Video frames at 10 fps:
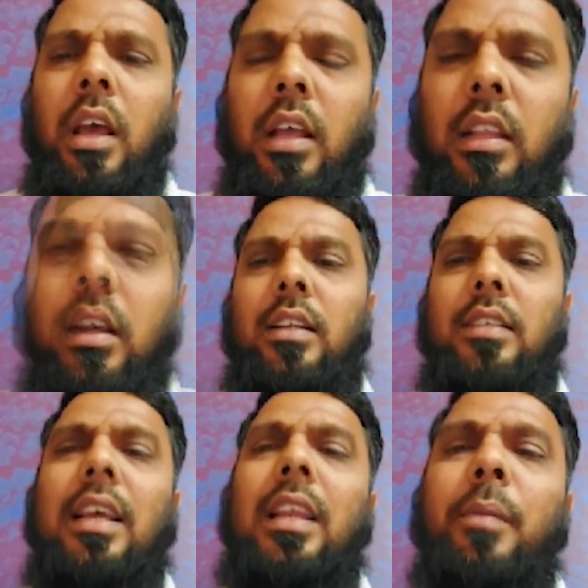And let
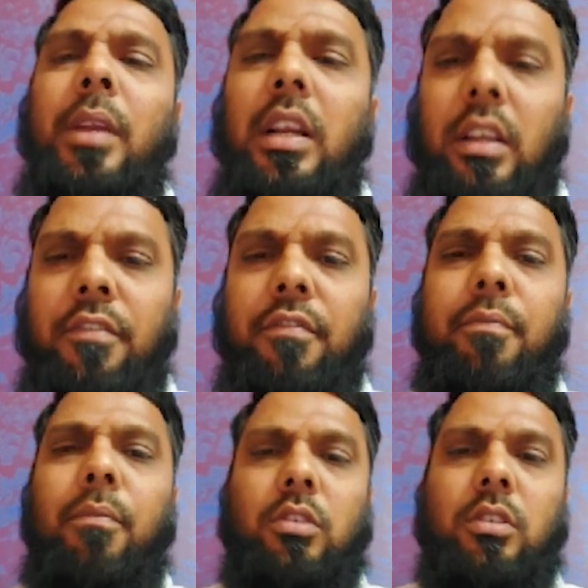us eliminate,
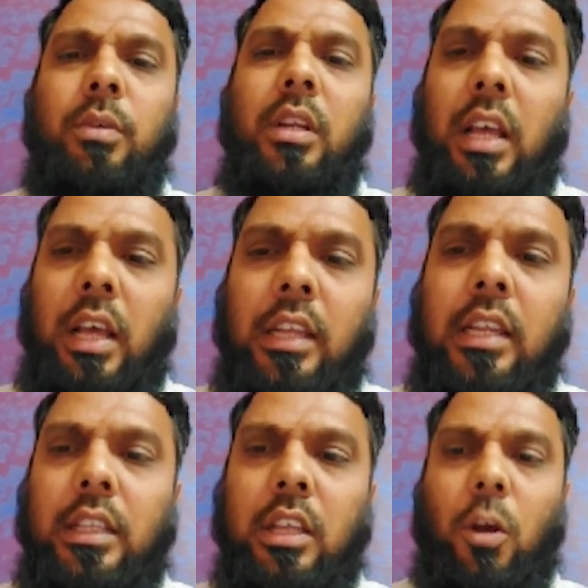if possible, any
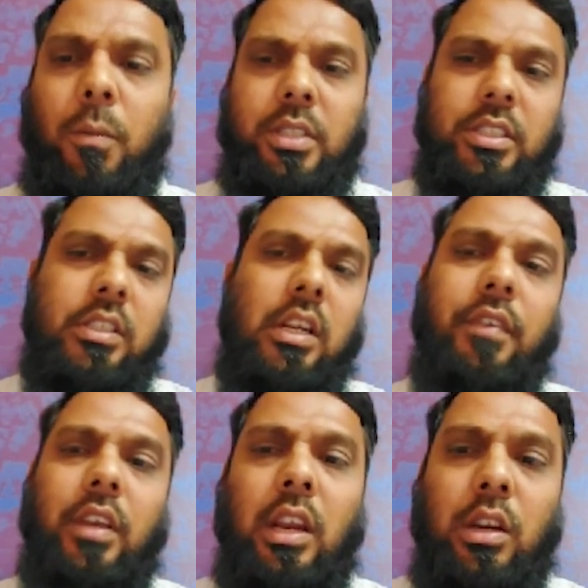other options that
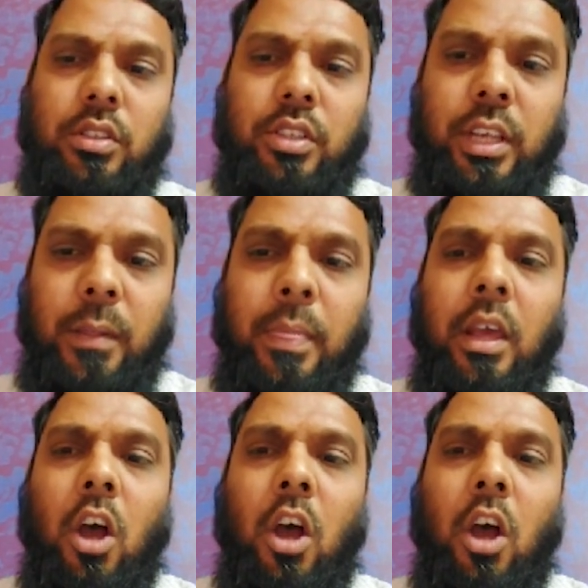we can see.